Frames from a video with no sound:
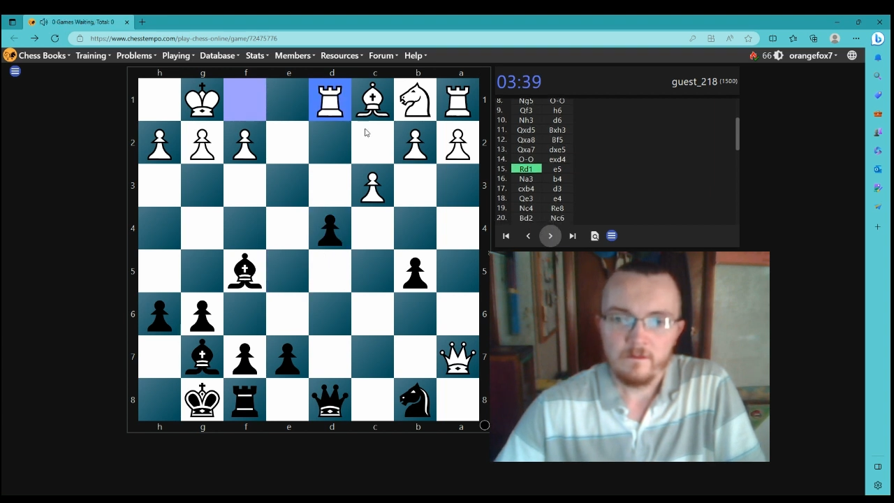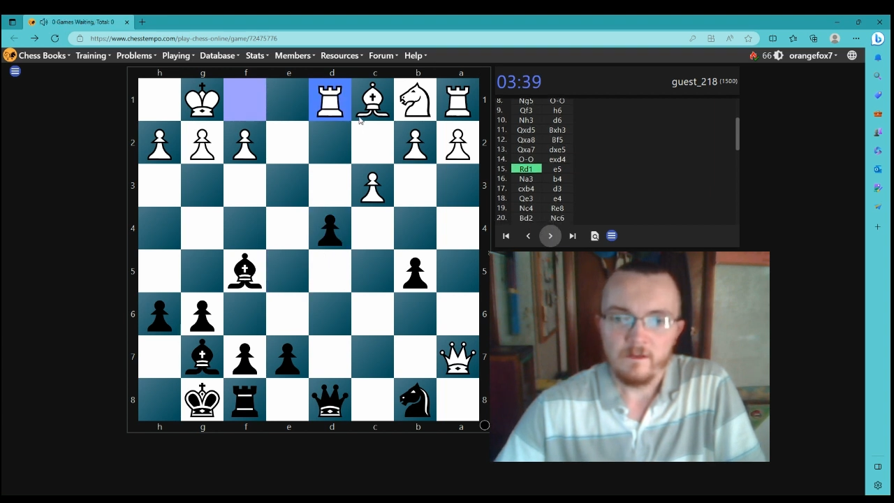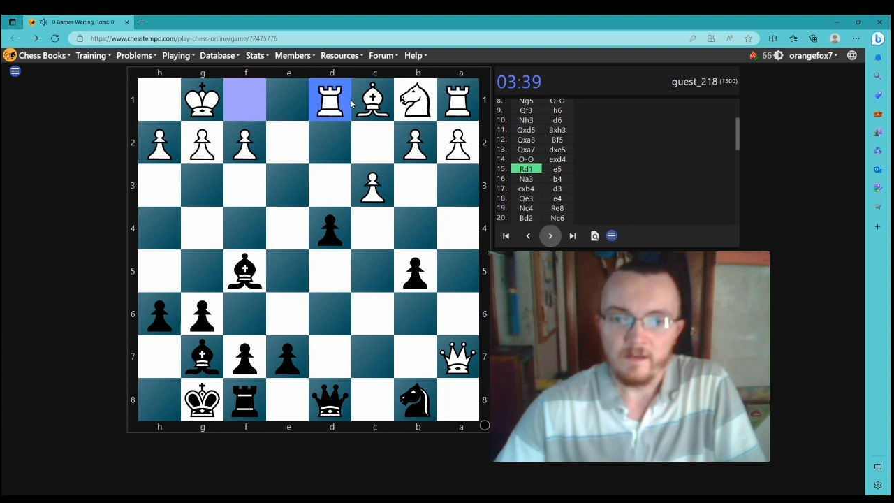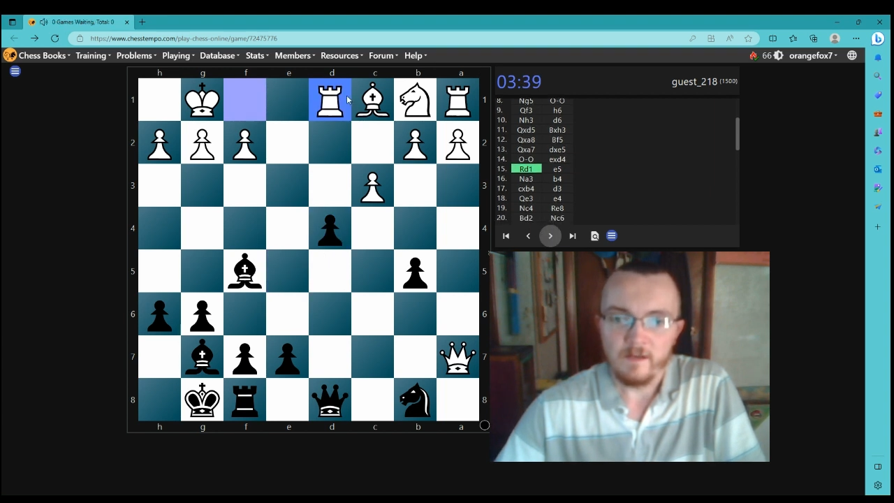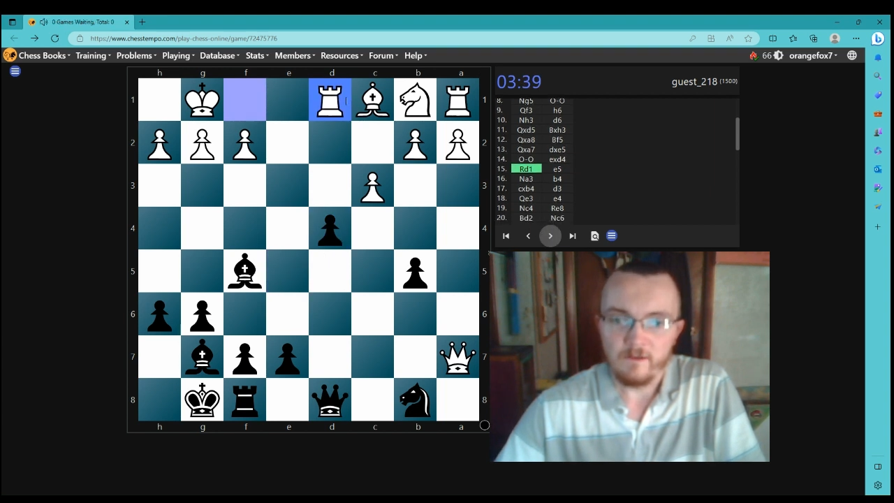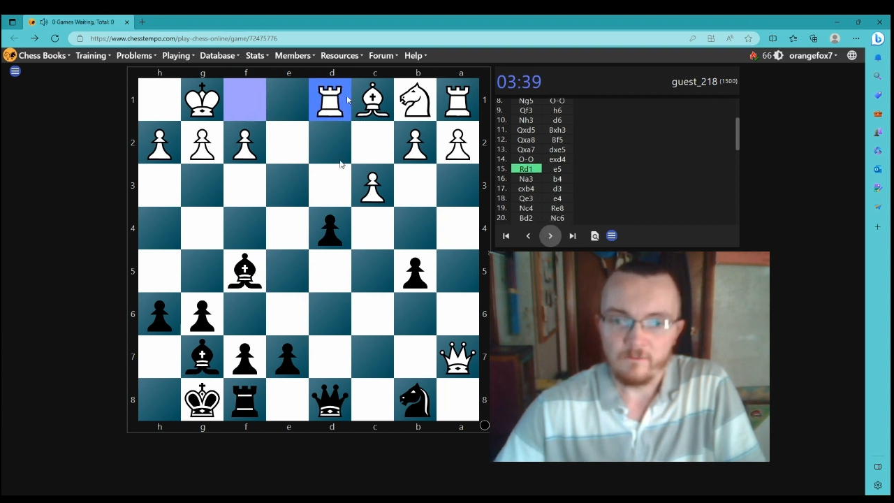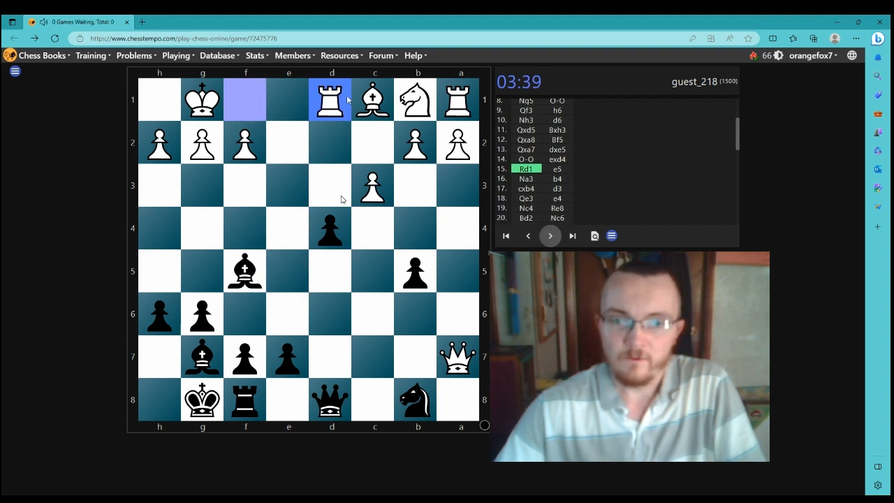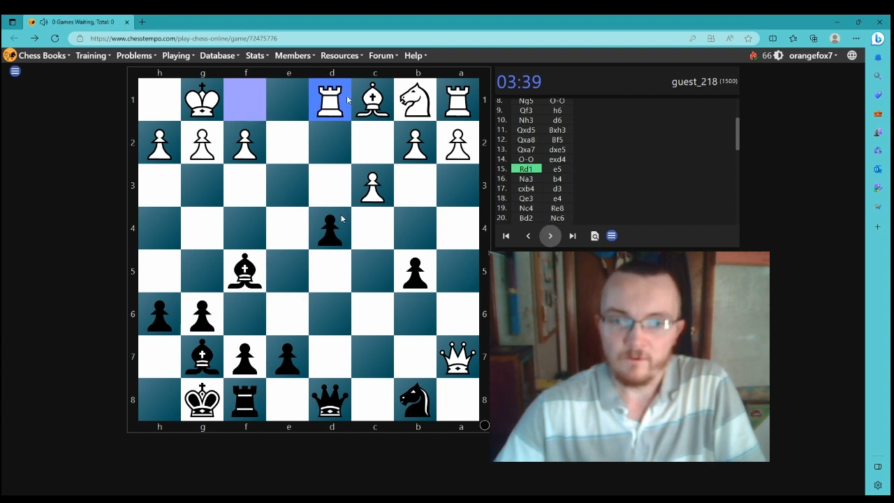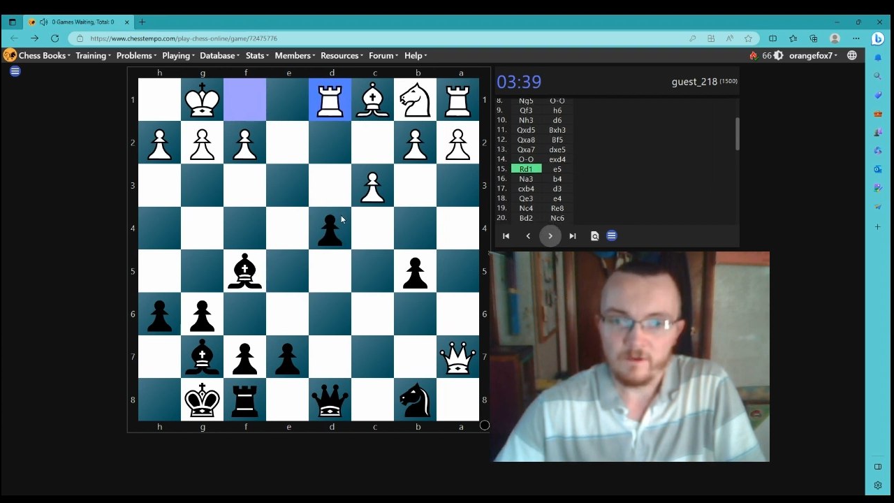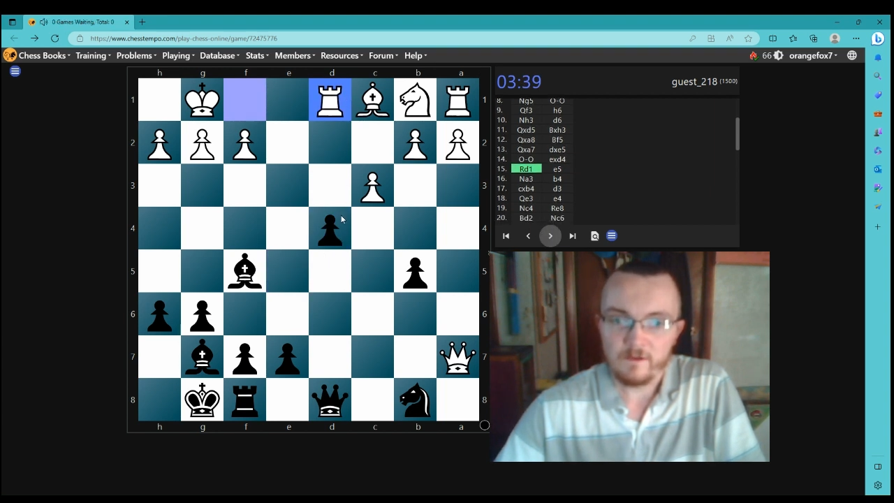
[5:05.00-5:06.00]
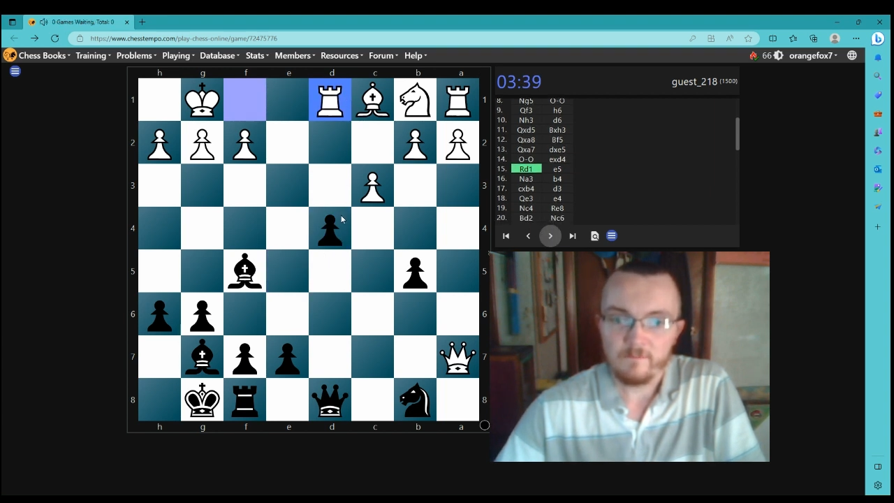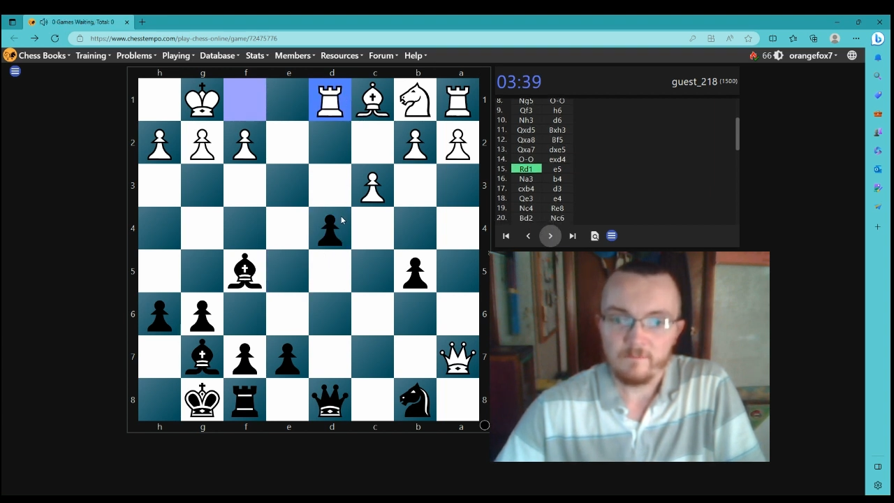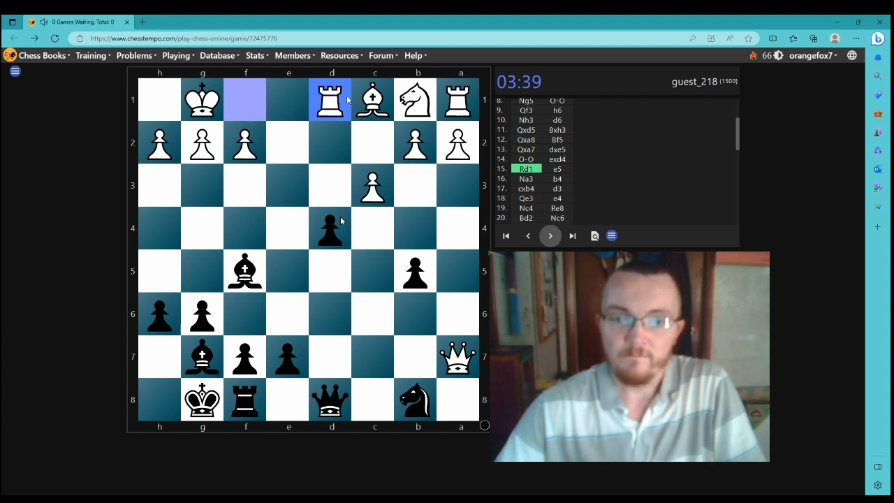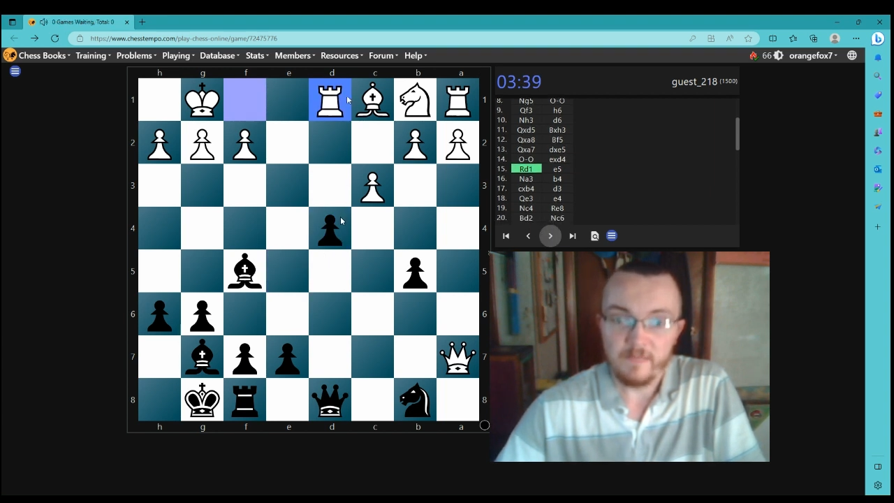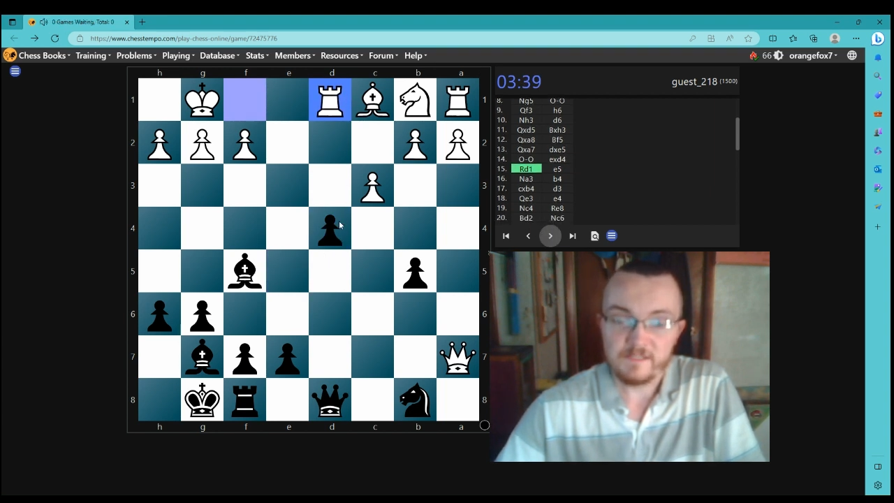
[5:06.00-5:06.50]
Now the rook
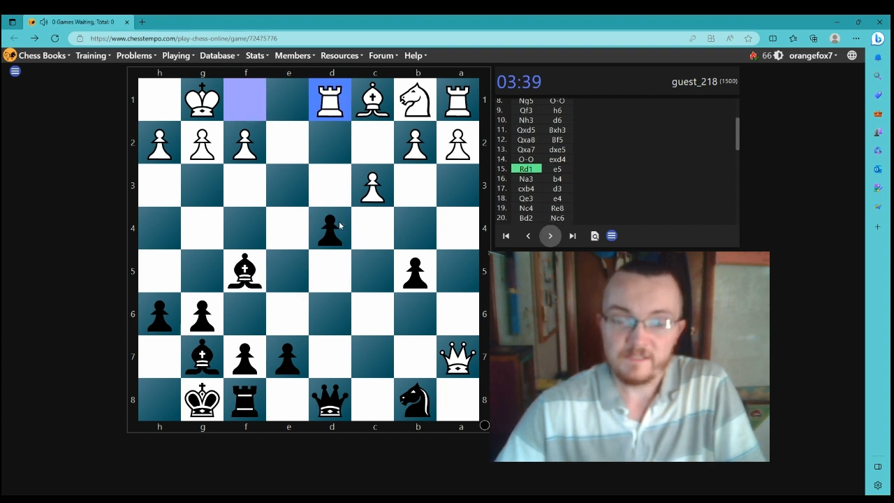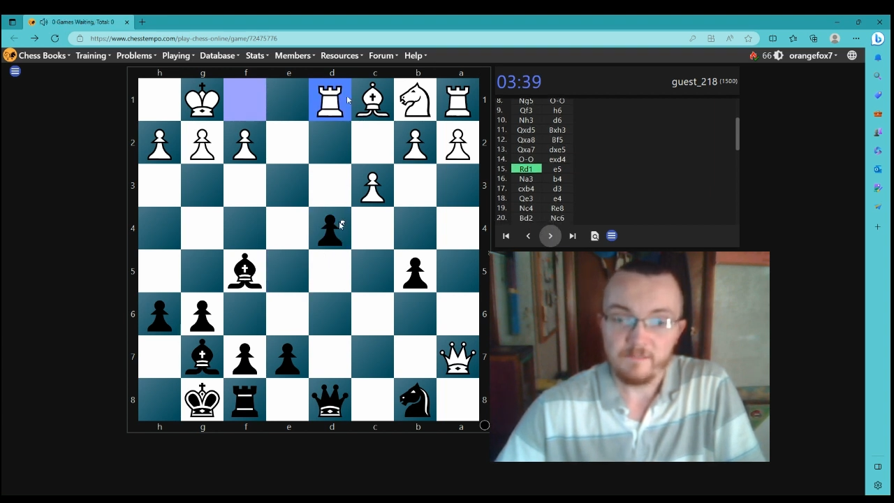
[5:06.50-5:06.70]
basically